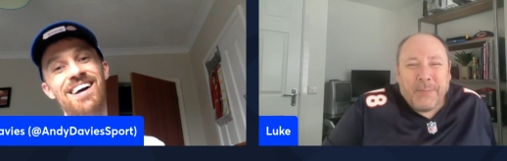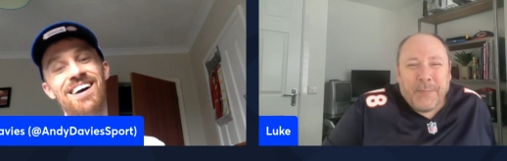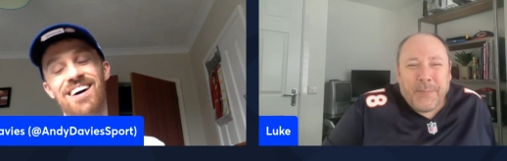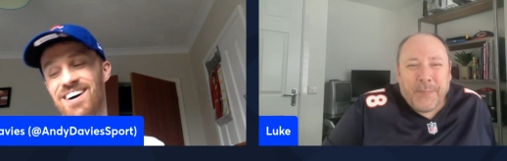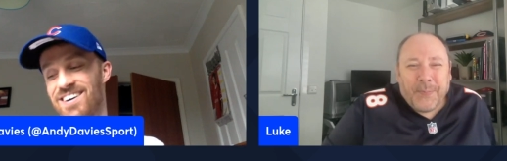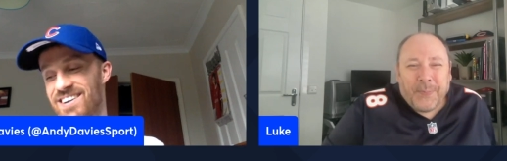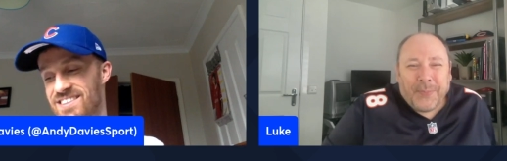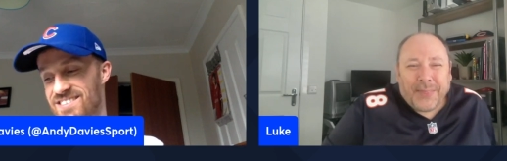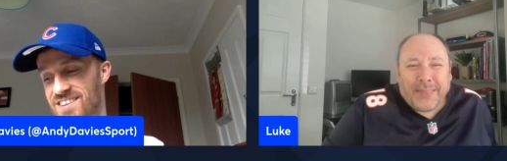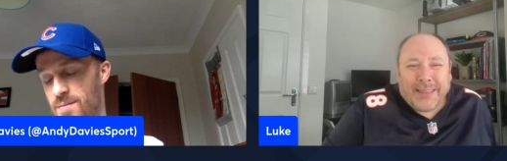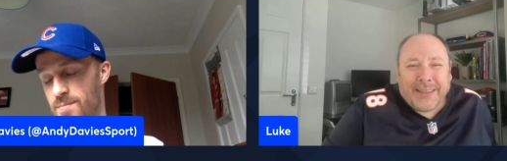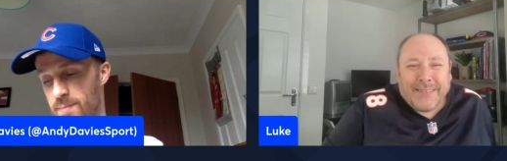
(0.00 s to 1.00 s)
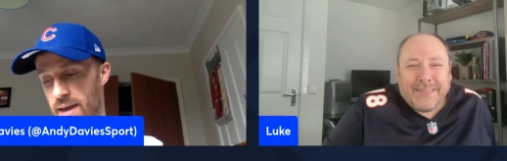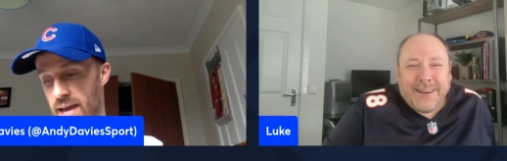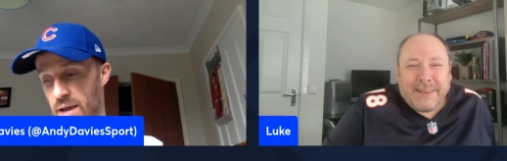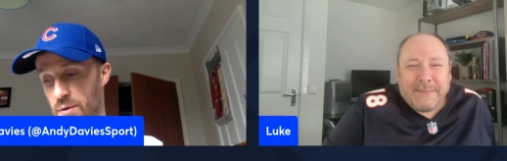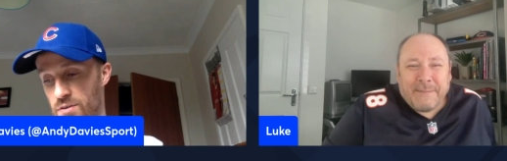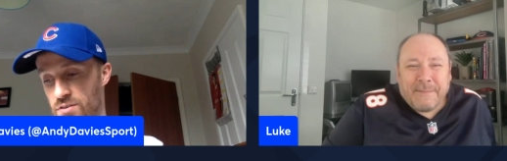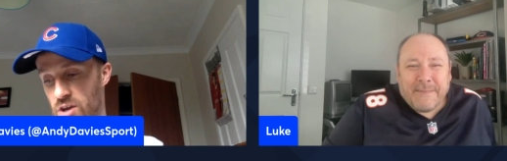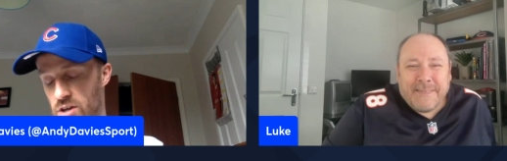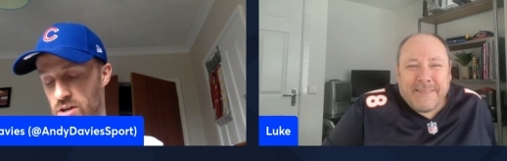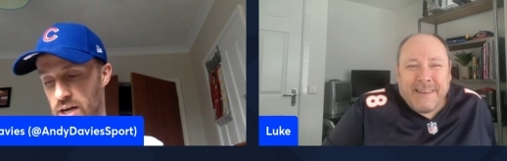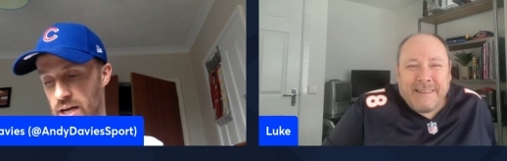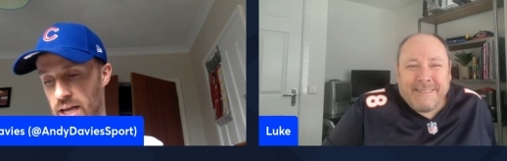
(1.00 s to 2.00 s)
Speaker 1: oh, it's um, yeah, it was
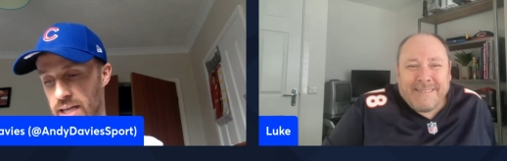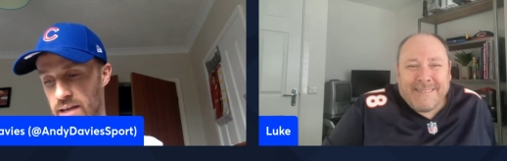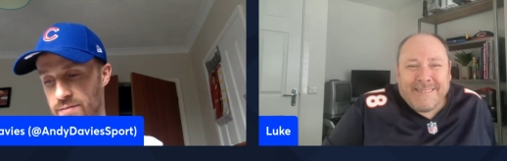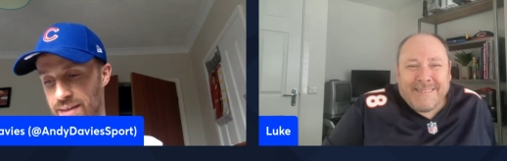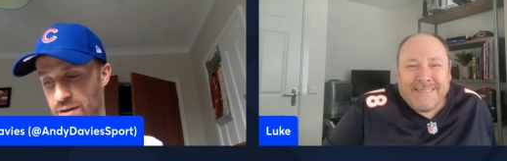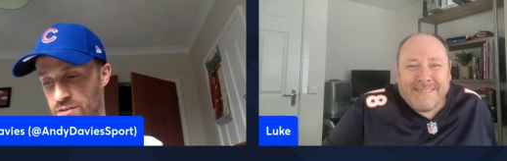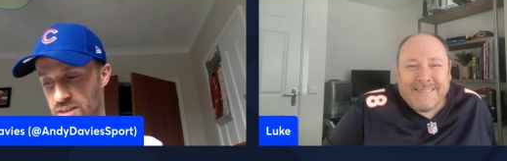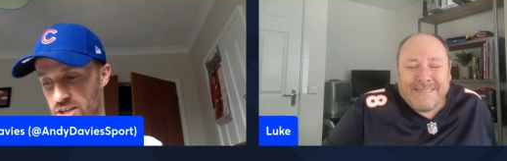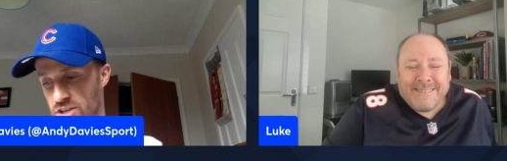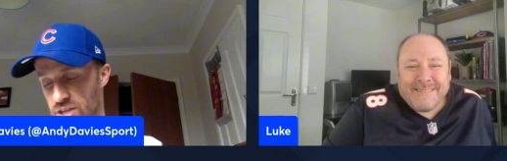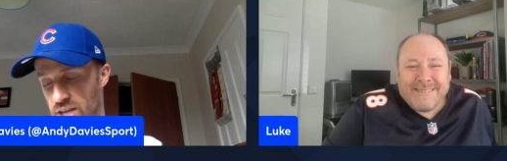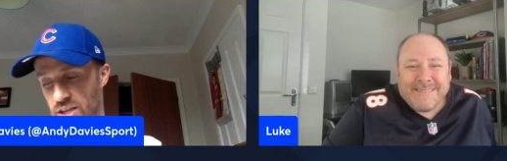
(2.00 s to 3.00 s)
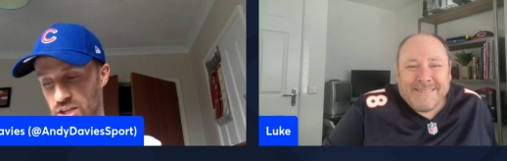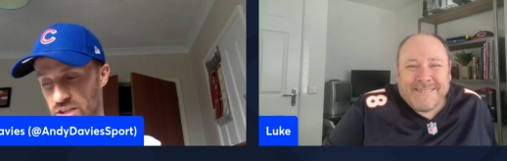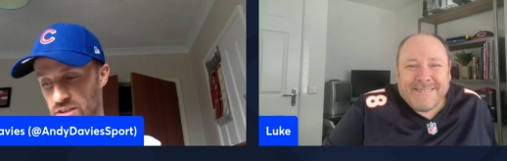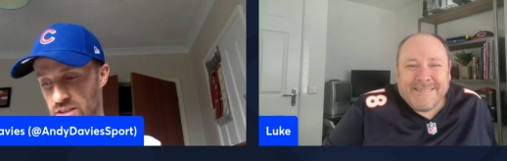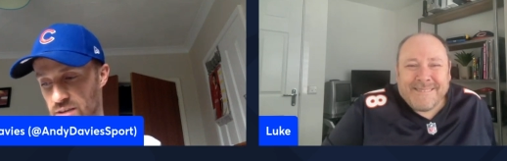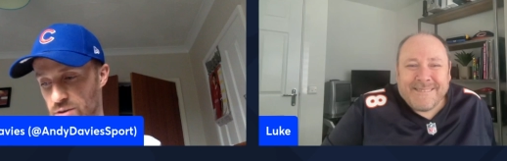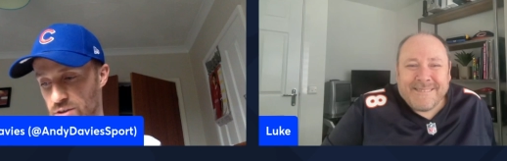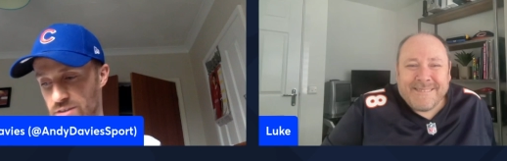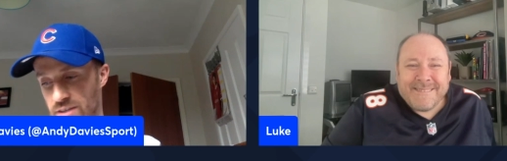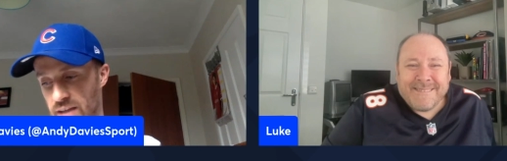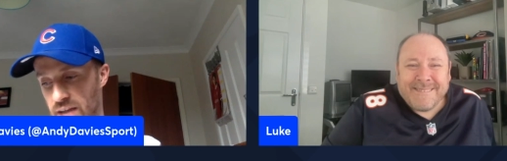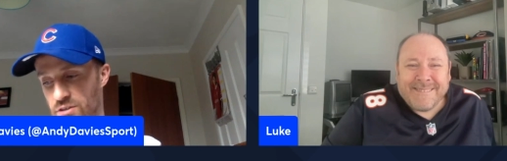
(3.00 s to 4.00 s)
good. No, I, I loved how central. Yeah, I think what you
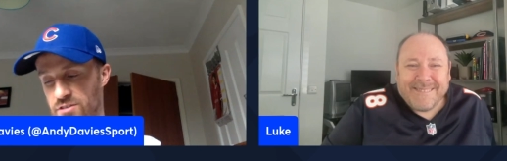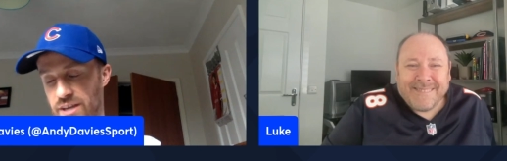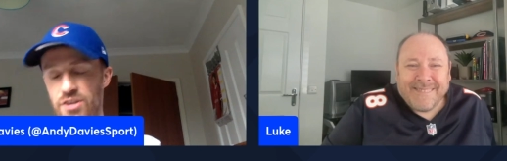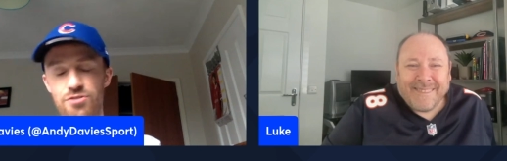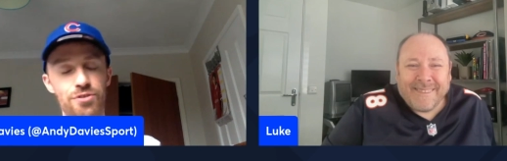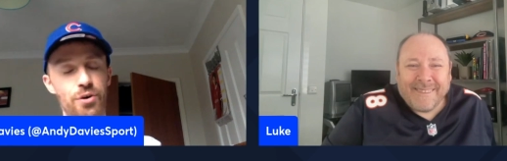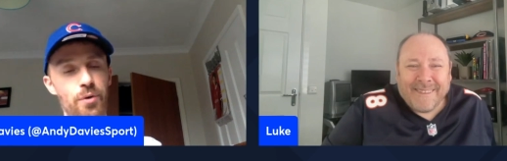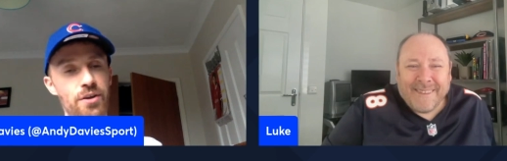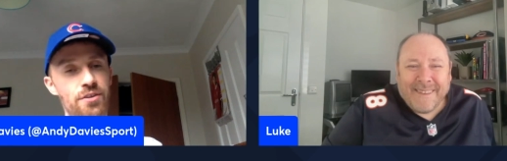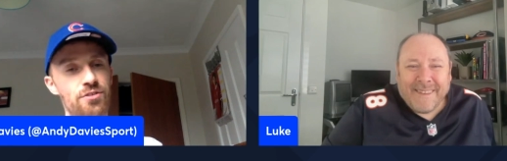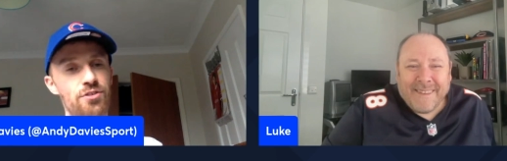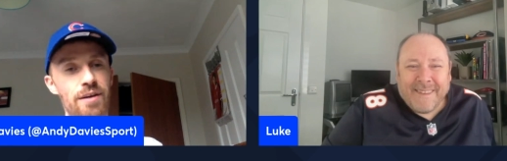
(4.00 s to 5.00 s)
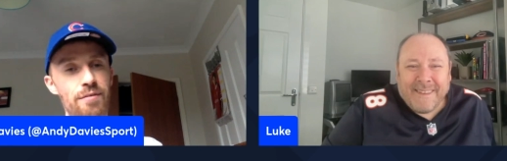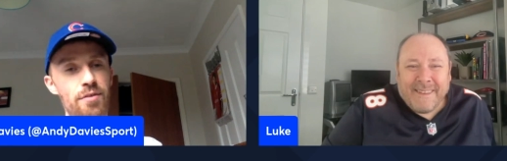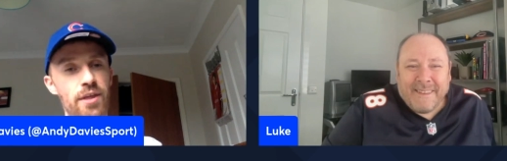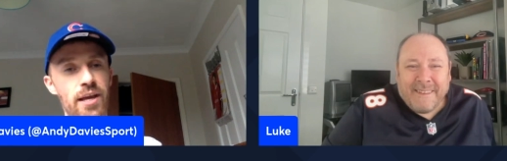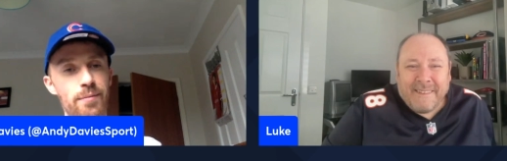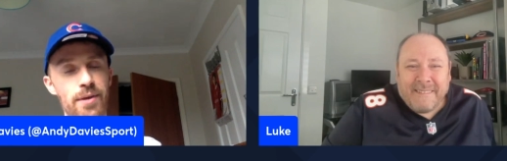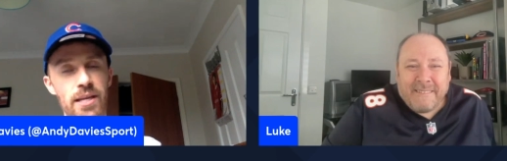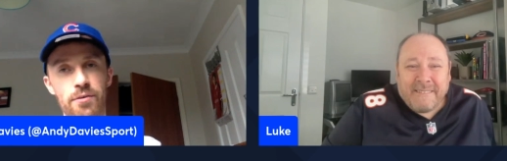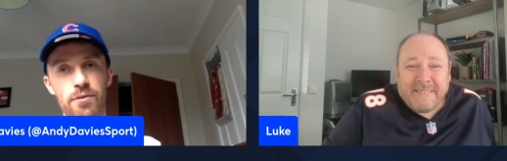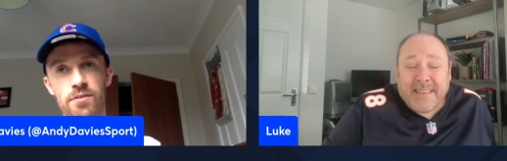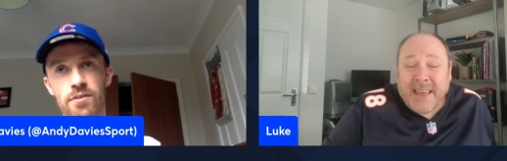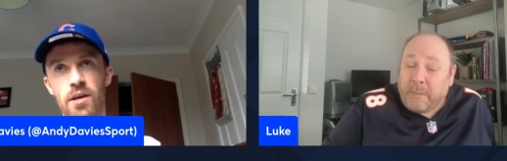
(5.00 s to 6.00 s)
said, how central it was to everything. I mean, it
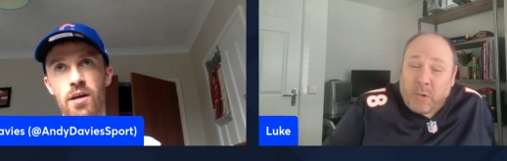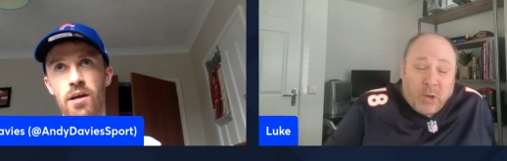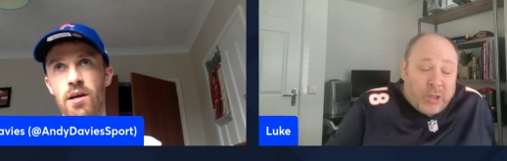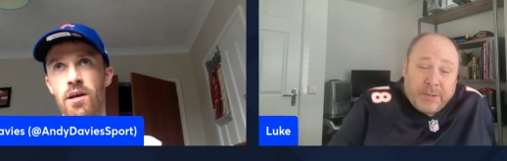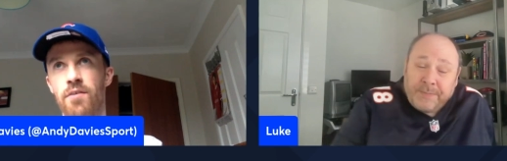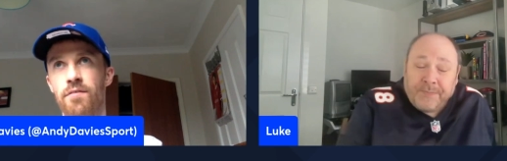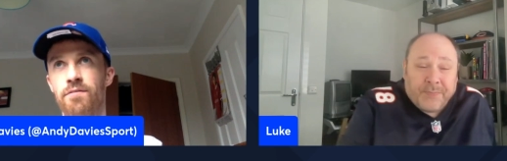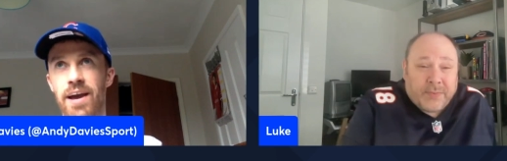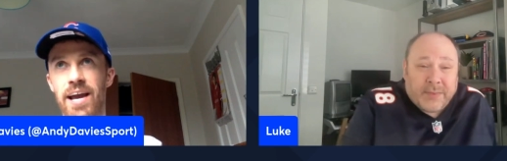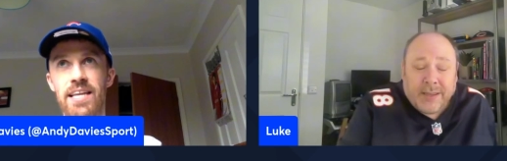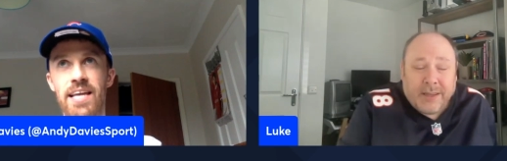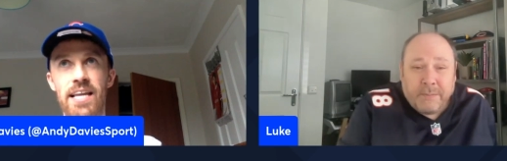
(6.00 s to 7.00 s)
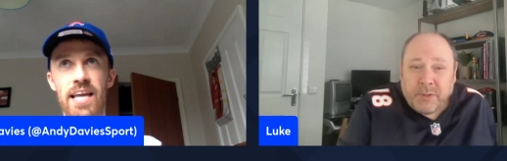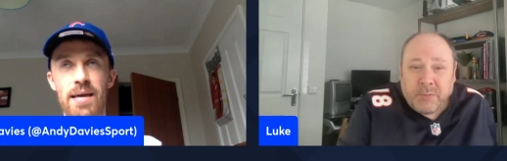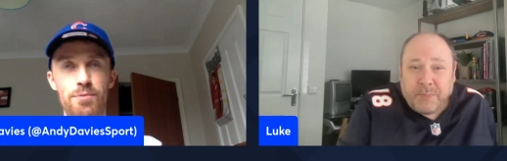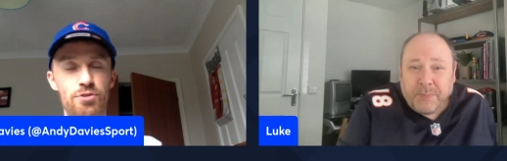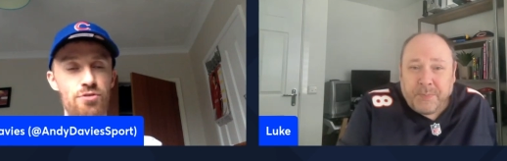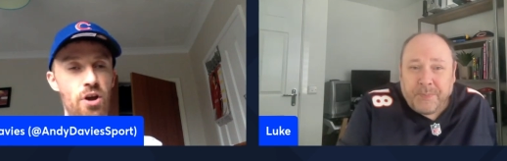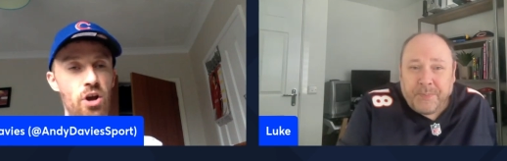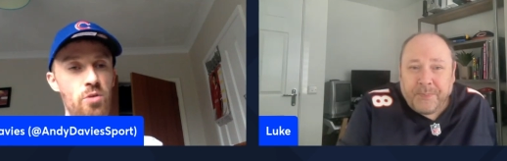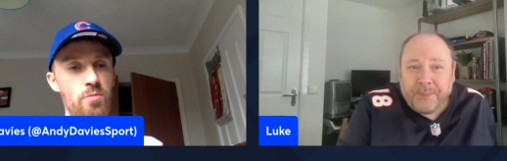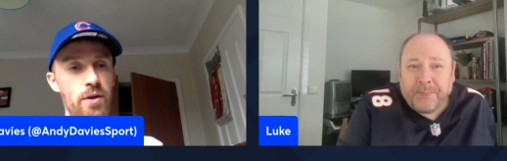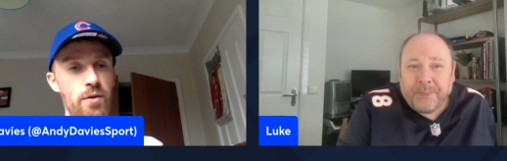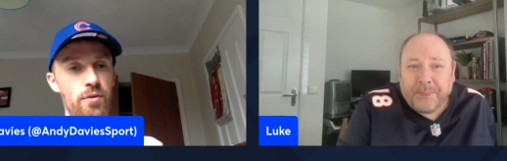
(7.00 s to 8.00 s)
was, it was. very near the
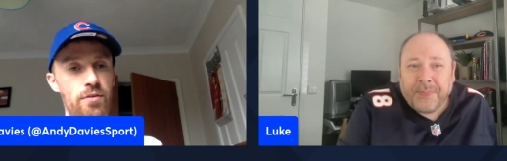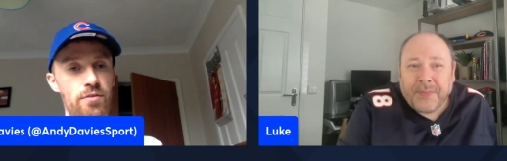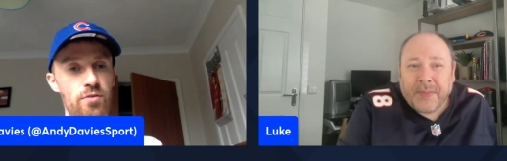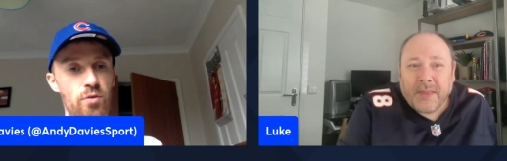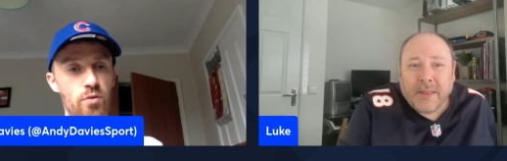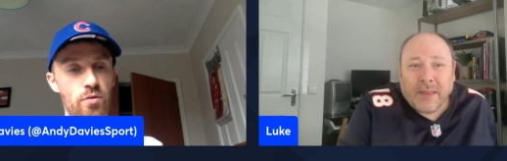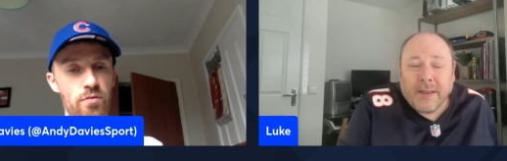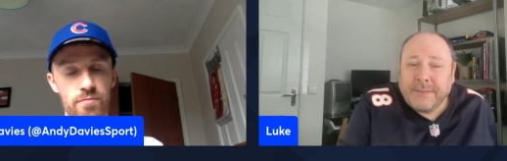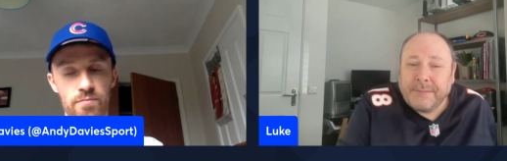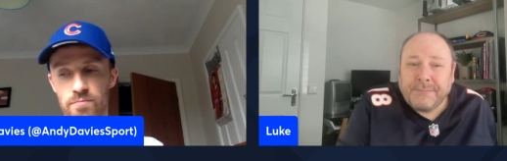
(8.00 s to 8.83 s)
Hippodrome. It was sort of